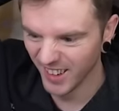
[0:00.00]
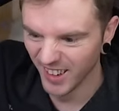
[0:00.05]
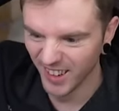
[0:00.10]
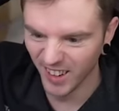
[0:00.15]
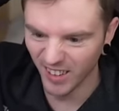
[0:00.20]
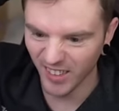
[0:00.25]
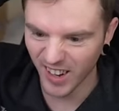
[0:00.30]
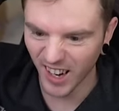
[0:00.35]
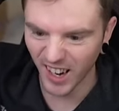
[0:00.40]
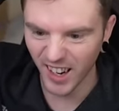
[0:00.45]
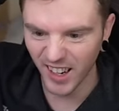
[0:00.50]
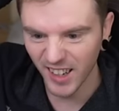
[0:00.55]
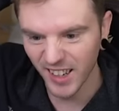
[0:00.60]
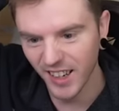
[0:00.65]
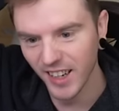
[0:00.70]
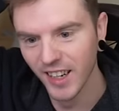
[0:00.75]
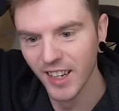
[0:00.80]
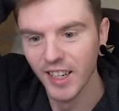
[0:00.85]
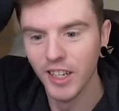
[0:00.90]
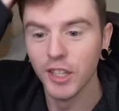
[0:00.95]
Okay.
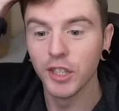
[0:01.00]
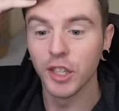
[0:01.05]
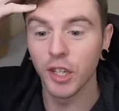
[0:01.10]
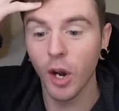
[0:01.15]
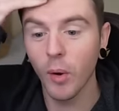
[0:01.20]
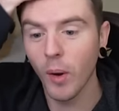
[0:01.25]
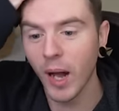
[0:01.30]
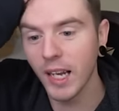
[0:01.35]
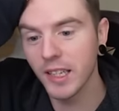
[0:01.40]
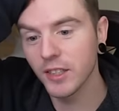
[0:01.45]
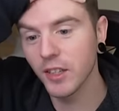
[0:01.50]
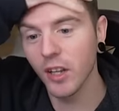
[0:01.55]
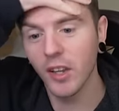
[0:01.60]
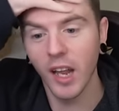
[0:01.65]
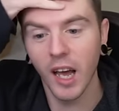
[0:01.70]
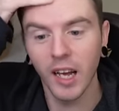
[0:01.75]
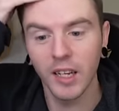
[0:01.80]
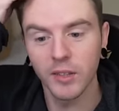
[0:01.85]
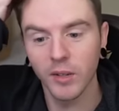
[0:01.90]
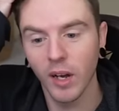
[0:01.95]
Do you know why he's done
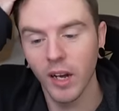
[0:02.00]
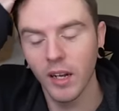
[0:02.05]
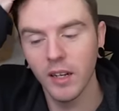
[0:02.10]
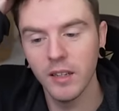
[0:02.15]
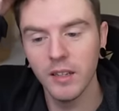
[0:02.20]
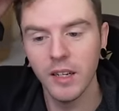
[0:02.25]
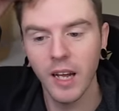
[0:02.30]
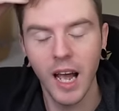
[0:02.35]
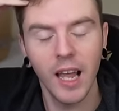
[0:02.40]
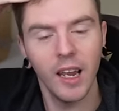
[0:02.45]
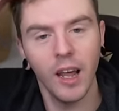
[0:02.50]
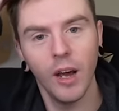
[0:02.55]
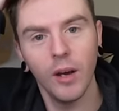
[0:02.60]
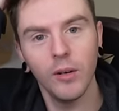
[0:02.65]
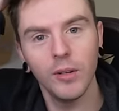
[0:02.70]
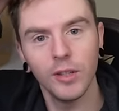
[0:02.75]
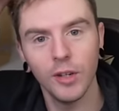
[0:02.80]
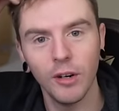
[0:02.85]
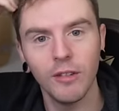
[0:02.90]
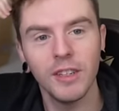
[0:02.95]
that as well? Hello,
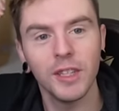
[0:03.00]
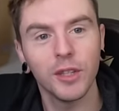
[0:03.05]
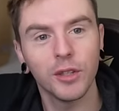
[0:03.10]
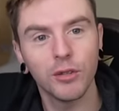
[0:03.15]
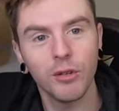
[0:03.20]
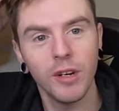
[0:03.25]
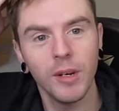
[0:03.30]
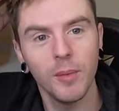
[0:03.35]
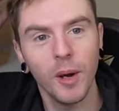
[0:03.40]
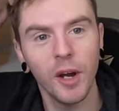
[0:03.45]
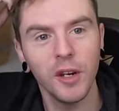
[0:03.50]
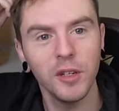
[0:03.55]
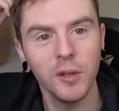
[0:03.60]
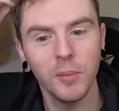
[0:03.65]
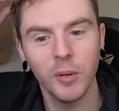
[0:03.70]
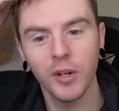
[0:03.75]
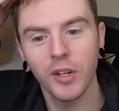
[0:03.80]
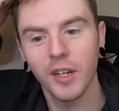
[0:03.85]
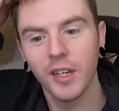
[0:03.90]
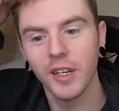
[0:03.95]
you're in the stream, aren't you,
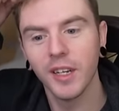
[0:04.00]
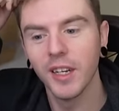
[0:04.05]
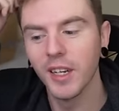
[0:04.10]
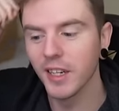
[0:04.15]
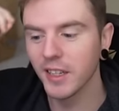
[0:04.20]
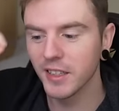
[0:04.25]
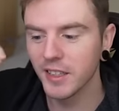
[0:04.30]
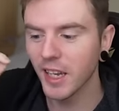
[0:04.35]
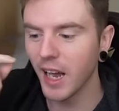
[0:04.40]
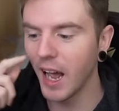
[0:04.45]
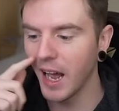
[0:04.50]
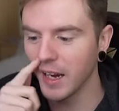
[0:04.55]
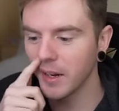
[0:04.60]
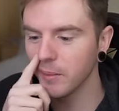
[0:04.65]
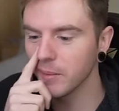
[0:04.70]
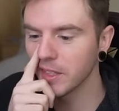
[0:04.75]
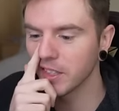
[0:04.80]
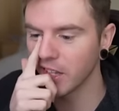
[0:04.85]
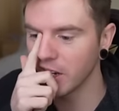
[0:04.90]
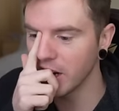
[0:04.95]
buddy? Because I had him
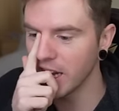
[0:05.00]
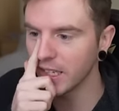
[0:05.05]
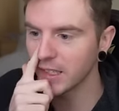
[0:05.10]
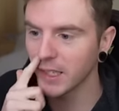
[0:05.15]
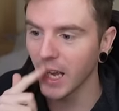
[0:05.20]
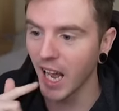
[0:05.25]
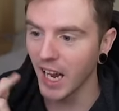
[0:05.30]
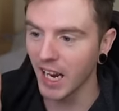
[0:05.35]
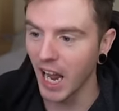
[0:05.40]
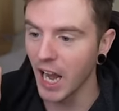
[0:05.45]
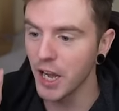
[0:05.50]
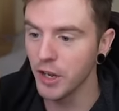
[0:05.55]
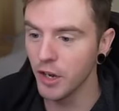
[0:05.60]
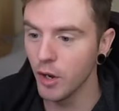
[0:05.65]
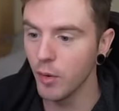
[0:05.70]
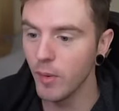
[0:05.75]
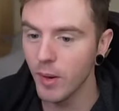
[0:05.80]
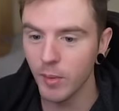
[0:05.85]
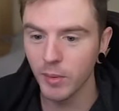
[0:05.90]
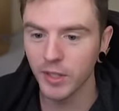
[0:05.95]
as the knit tag. I knew
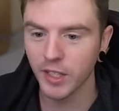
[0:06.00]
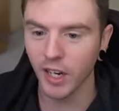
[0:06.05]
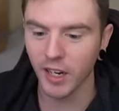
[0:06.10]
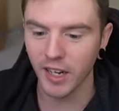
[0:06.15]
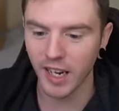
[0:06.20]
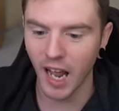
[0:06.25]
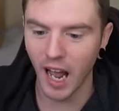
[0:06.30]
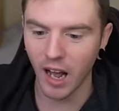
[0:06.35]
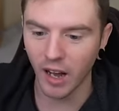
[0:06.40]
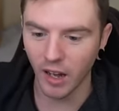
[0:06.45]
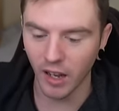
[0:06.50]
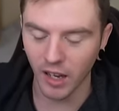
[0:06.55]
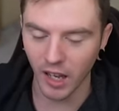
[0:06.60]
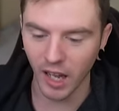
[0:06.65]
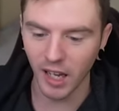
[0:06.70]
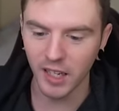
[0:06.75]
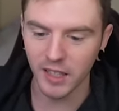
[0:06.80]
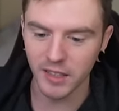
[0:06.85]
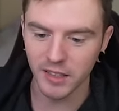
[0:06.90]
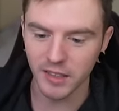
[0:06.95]
he was going to get out of
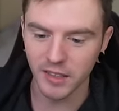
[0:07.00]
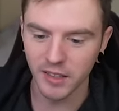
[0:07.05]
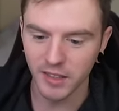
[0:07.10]
line.